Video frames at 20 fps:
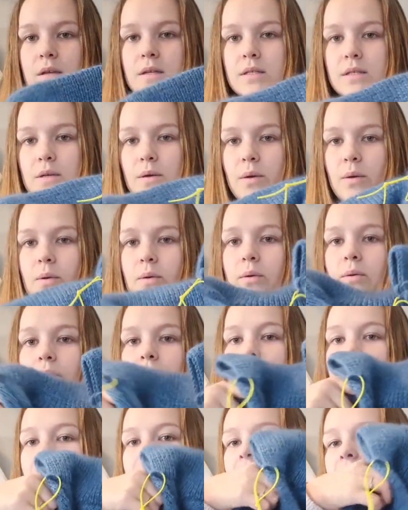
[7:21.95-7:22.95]
So
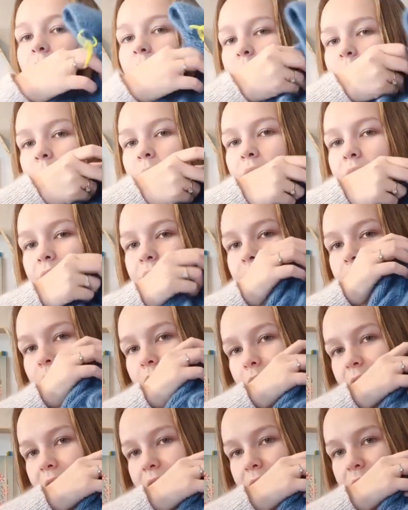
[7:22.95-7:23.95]
yeah, I'm
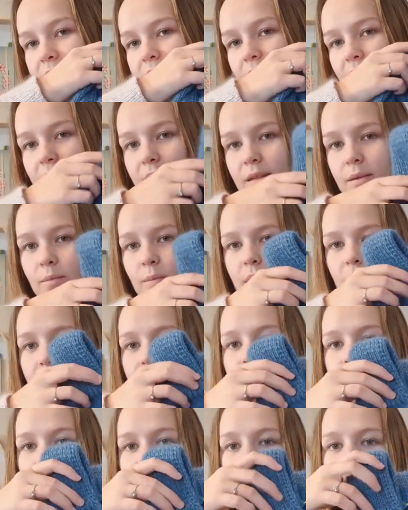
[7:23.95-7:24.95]
really excited about
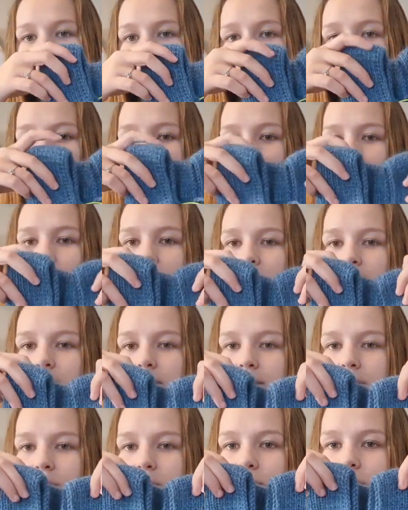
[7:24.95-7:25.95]
this, can't wait
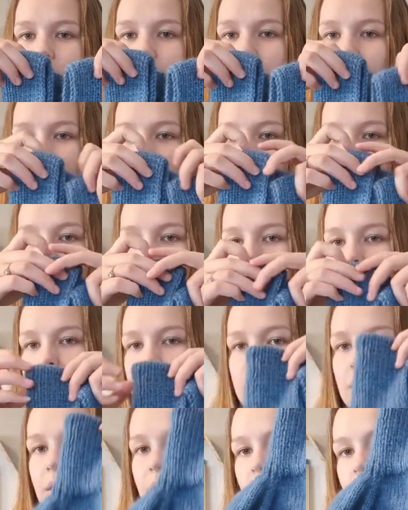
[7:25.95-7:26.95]
to use it,
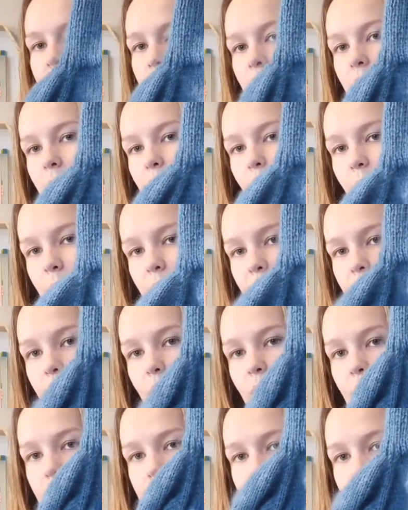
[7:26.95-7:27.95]
but
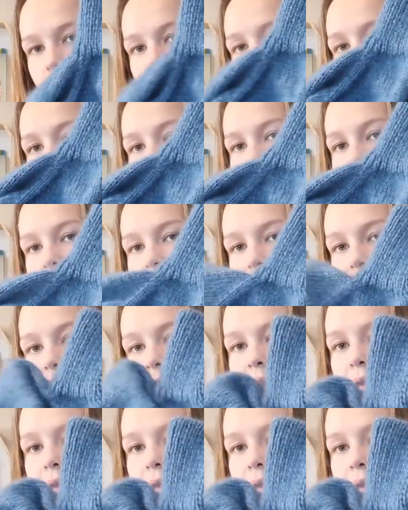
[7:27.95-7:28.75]
also hope that